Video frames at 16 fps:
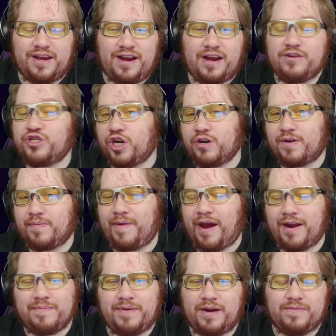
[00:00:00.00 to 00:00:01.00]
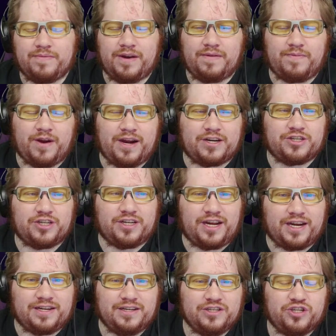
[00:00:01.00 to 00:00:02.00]
I joke about it, but I would never actually,
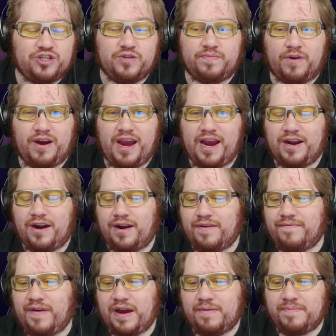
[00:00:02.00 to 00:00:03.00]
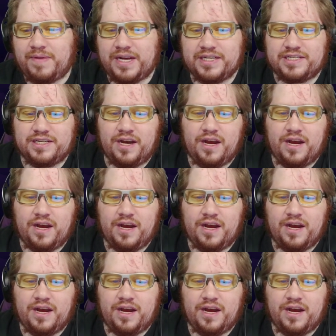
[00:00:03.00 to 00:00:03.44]
super hate on a fan base.